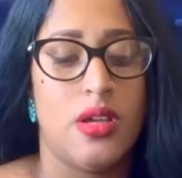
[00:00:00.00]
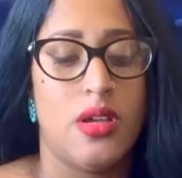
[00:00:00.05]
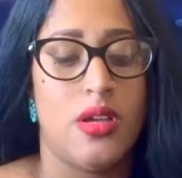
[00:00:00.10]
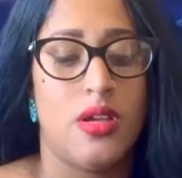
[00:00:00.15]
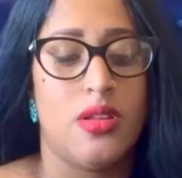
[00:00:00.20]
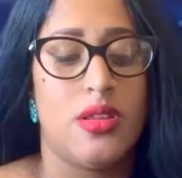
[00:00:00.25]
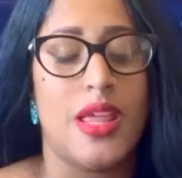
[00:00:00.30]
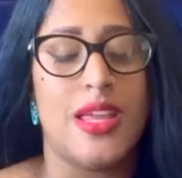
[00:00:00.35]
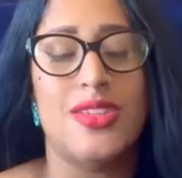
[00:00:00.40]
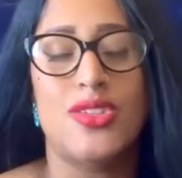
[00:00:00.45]

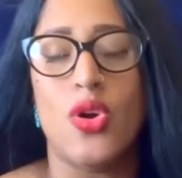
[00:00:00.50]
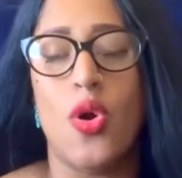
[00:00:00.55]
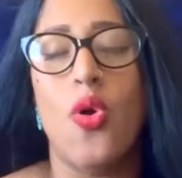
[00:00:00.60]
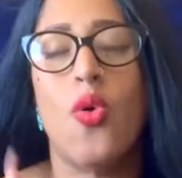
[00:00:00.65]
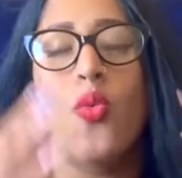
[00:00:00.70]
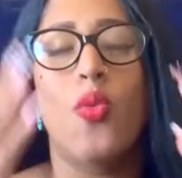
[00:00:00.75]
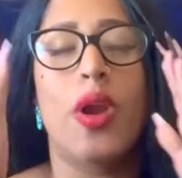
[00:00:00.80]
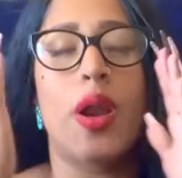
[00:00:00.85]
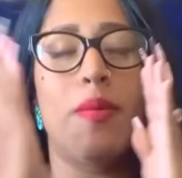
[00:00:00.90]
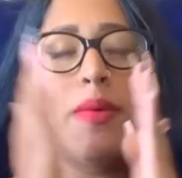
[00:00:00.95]
like,
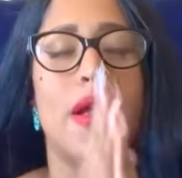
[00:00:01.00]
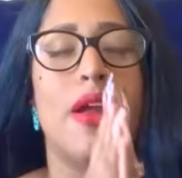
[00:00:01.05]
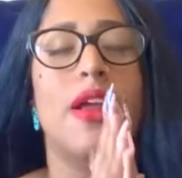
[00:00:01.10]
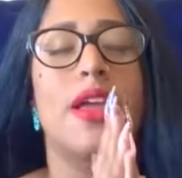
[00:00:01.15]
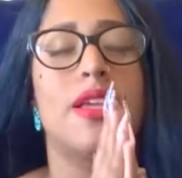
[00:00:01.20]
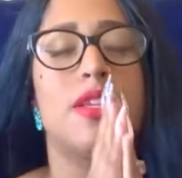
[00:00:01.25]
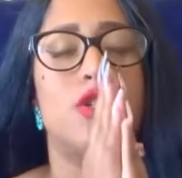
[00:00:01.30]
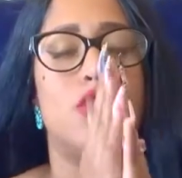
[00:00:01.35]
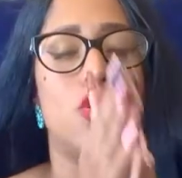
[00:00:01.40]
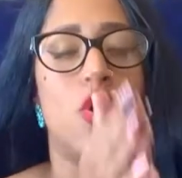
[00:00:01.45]
what I'm hearing
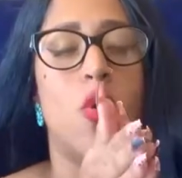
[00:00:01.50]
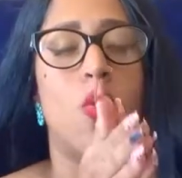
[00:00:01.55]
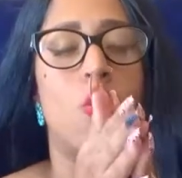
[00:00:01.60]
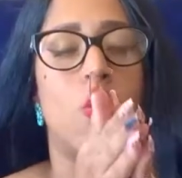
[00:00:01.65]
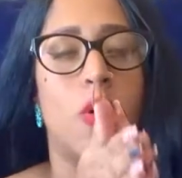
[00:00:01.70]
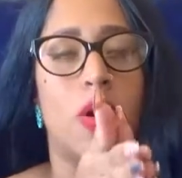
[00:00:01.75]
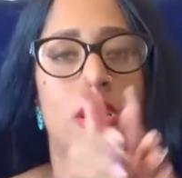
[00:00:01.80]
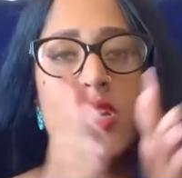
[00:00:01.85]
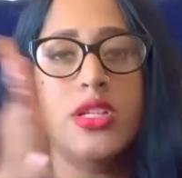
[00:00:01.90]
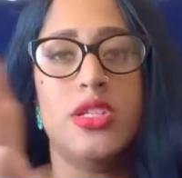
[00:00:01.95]
is, don't
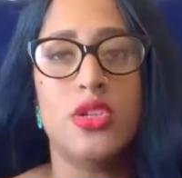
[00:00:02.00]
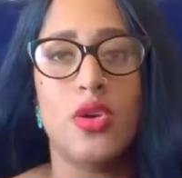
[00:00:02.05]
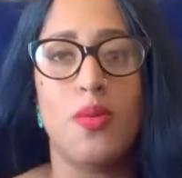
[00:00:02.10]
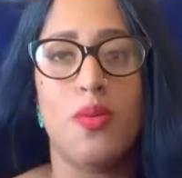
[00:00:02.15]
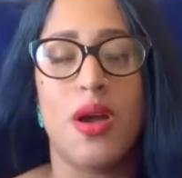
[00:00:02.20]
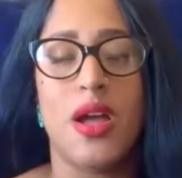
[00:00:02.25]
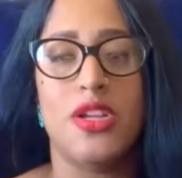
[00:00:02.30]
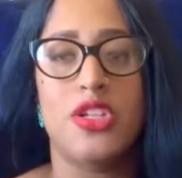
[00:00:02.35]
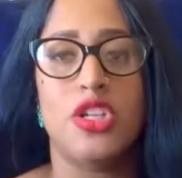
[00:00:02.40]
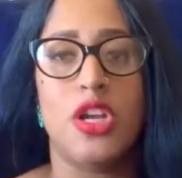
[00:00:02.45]
worry so
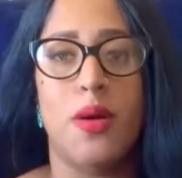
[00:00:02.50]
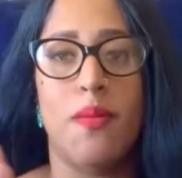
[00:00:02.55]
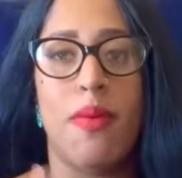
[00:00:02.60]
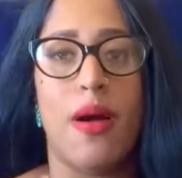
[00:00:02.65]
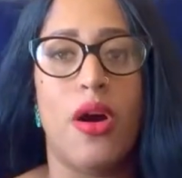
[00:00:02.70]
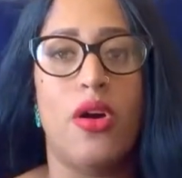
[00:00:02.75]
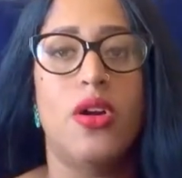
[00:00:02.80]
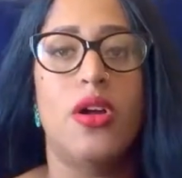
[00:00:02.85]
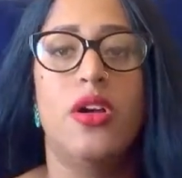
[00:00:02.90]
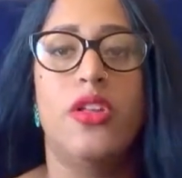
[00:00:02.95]
much
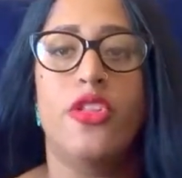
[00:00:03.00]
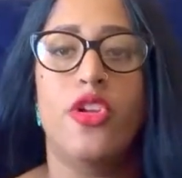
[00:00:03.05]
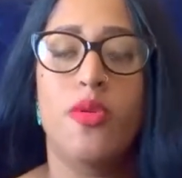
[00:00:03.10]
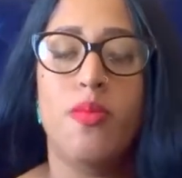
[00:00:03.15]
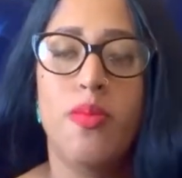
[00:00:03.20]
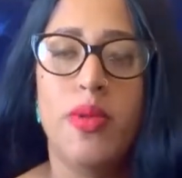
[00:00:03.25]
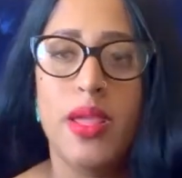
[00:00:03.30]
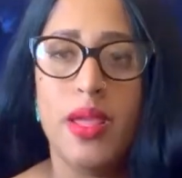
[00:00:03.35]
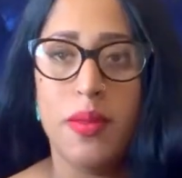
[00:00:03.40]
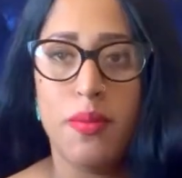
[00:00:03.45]
about other
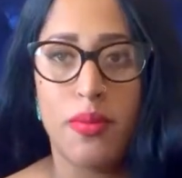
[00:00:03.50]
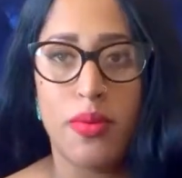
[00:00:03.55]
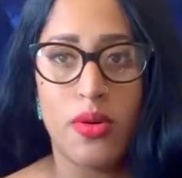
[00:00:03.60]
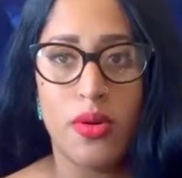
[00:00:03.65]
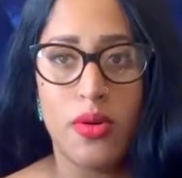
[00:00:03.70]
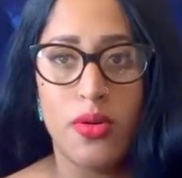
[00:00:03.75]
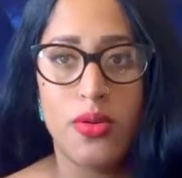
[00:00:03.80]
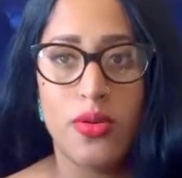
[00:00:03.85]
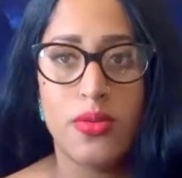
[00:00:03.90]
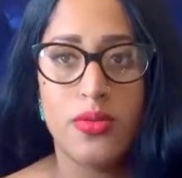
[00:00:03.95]

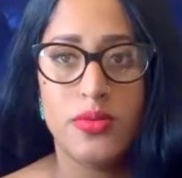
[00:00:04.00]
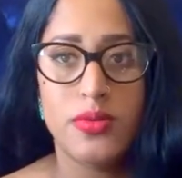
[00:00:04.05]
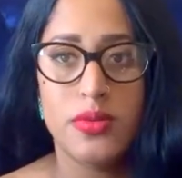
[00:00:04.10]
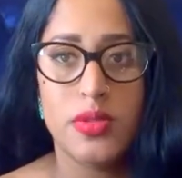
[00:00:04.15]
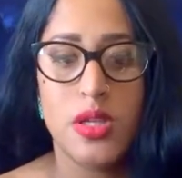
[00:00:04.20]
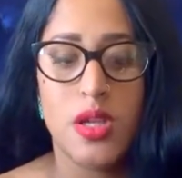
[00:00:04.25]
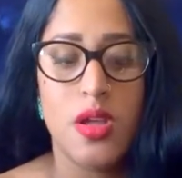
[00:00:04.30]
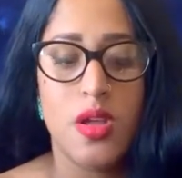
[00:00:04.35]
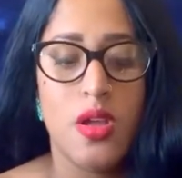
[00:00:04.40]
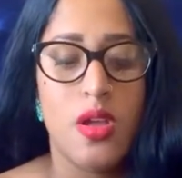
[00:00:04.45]
people,
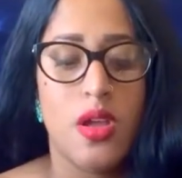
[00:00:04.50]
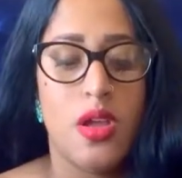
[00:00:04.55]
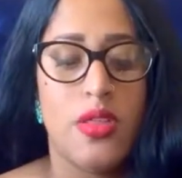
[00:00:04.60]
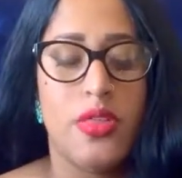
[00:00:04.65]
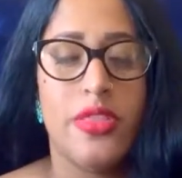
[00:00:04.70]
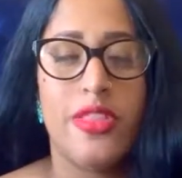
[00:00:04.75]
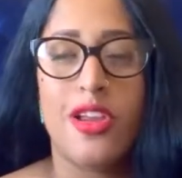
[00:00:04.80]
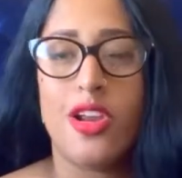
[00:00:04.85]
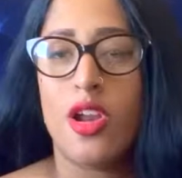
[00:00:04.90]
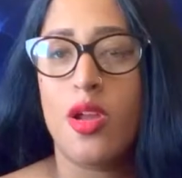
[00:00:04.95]

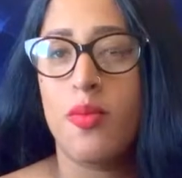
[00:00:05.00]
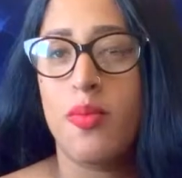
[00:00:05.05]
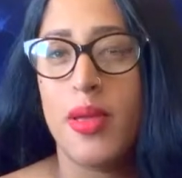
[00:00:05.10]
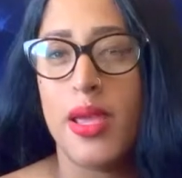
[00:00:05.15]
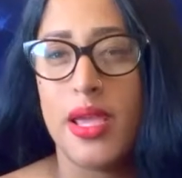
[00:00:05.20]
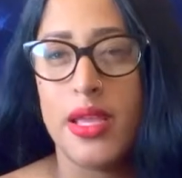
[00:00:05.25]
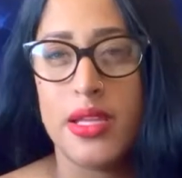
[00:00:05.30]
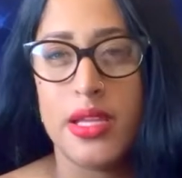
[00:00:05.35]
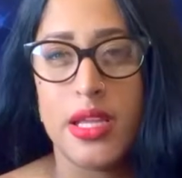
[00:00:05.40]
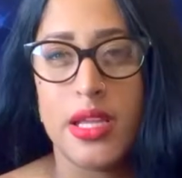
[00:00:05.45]
their
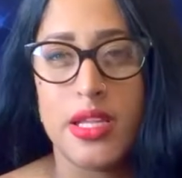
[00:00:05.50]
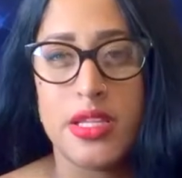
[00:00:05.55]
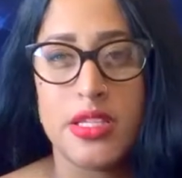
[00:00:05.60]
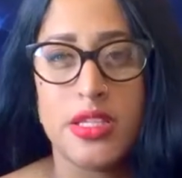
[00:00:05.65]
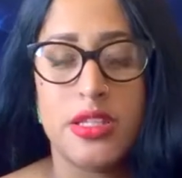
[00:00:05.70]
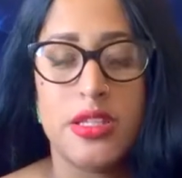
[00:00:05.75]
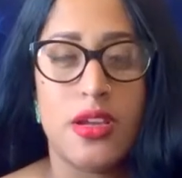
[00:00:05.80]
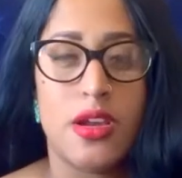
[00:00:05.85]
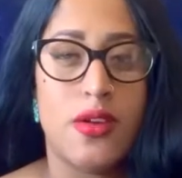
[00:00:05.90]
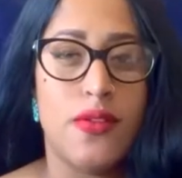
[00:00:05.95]
opinions,
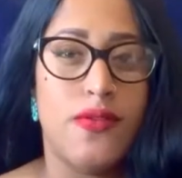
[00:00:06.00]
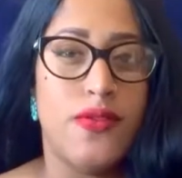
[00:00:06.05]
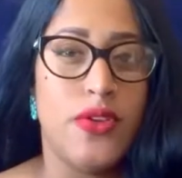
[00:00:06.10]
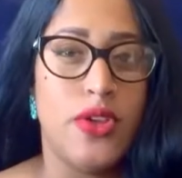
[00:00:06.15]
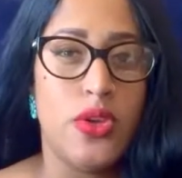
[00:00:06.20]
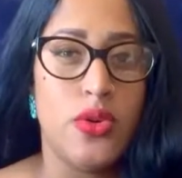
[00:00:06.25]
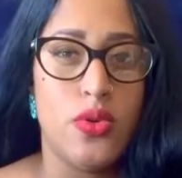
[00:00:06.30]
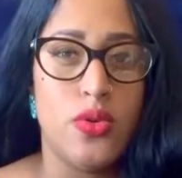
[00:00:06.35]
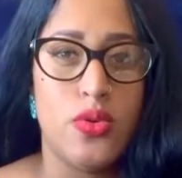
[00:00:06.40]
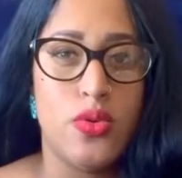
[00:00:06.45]
their
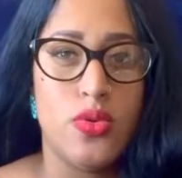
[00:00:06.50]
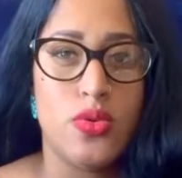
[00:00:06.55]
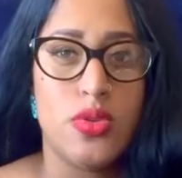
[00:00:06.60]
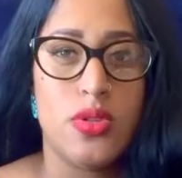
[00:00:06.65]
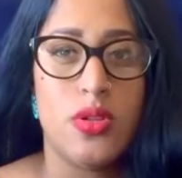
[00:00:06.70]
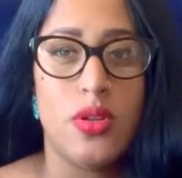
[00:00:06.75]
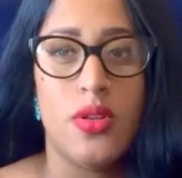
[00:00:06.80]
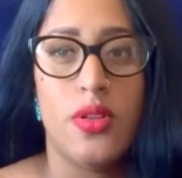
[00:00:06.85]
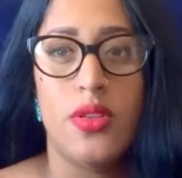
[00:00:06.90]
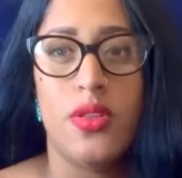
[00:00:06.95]

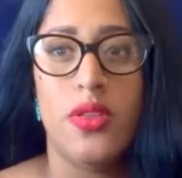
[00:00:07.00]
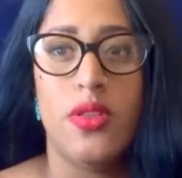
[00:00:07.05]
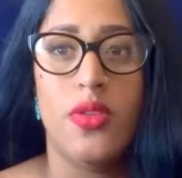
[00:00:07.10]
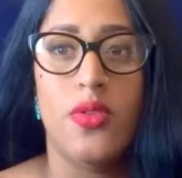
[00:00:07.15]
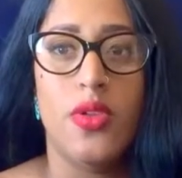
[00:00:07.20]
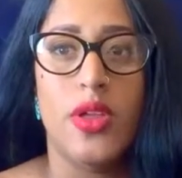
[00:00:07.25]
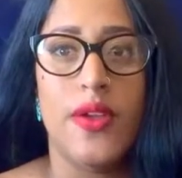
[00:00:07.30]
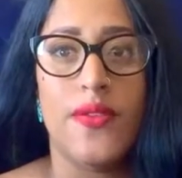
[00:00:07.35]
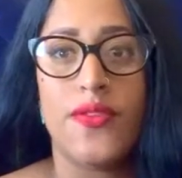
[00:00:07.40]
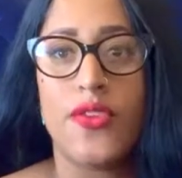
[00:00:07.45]
views,
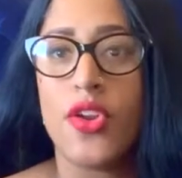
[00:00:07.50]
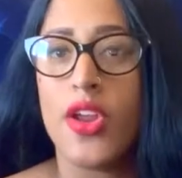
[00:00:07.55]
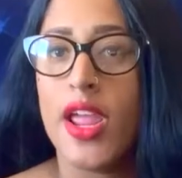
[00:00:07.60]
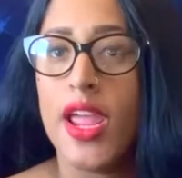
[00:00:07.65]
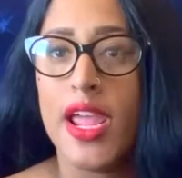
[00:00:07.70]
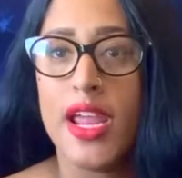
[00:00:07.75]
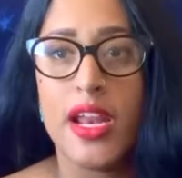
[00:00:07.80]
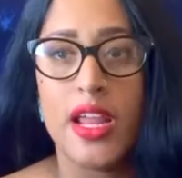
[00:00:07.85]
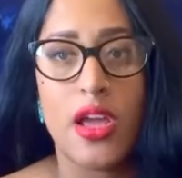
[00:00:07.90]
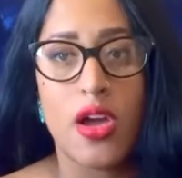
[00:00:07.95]
if they're
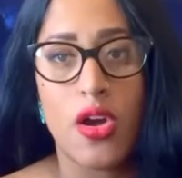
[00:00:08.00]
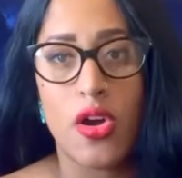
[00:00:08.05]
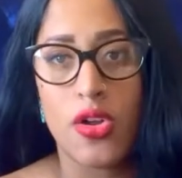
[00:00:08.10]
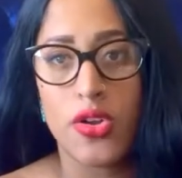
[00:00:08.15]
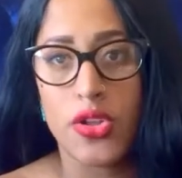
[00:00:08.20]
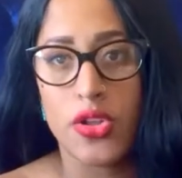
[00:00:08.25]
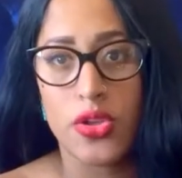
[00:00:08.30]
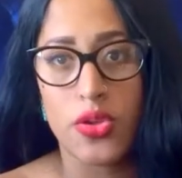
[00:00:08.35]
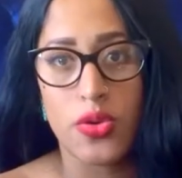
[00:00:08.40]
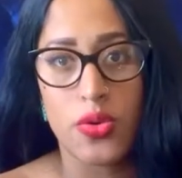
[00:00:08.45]
hating on
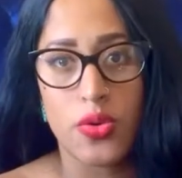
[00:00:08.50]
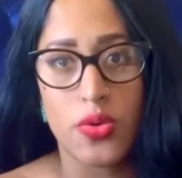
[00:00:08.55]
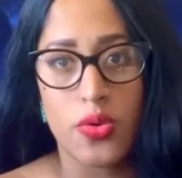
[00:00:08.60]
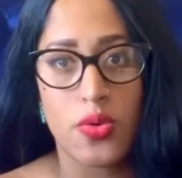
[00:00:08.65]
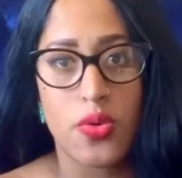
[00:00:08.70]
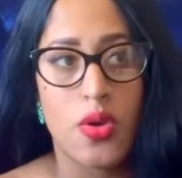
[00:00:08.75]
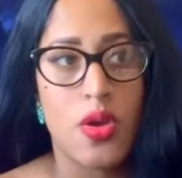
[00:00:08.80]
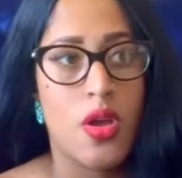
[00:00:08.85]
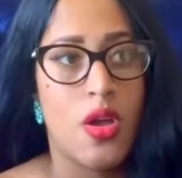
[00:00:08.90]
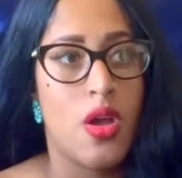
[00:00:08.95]
you,
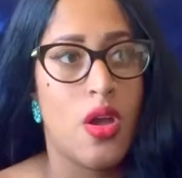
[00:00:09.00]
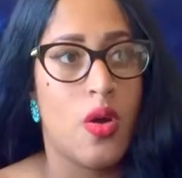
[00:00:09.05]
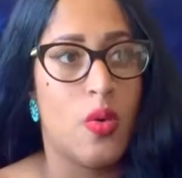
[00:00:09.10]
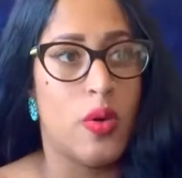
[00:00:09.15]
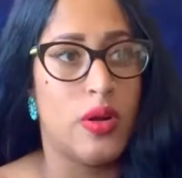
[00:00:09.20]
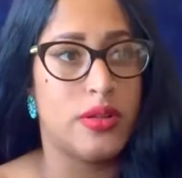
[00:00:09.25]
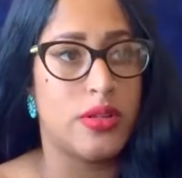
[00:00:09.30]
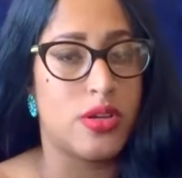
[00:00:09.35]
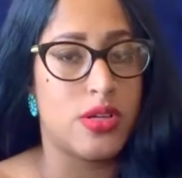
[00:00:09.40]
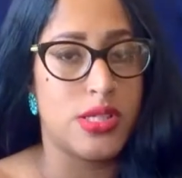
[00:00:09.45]

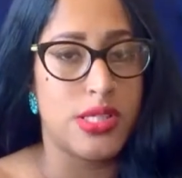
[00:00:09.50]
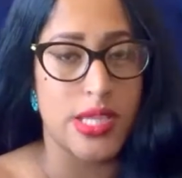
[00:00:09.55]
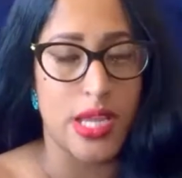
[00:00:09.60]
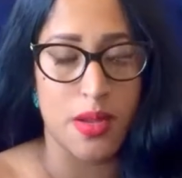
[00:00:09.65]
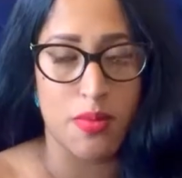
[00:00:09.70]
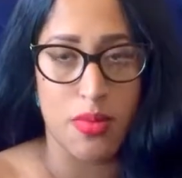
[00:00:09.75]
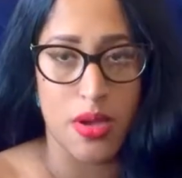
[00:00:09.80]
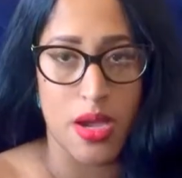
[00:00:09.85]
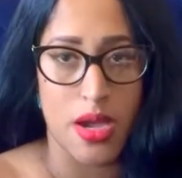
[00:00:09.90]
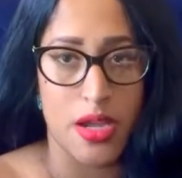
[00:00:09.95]
what they're saying
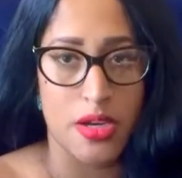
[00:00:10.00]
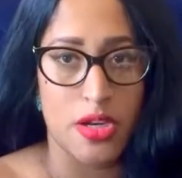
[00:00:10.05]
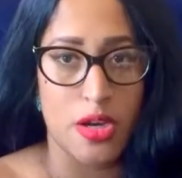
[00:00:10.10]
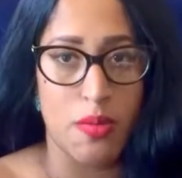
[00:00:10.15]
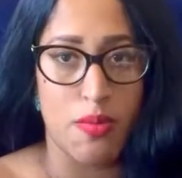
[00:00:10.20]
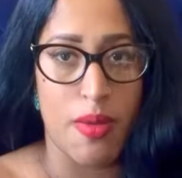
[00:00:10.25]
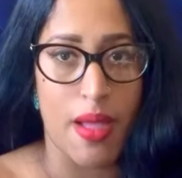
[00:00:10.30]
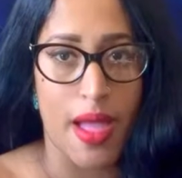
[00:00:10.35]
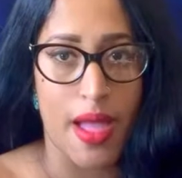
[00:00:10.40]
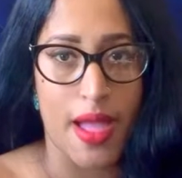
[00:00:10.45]
behind your
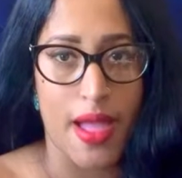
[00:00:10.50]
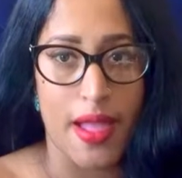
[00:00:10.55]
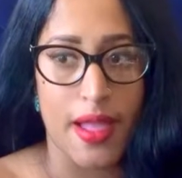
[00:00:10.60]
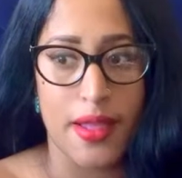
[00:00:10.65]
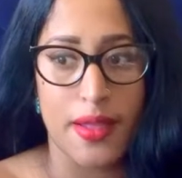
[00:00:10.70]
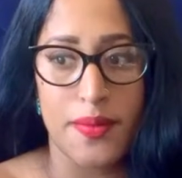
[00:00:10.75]
back.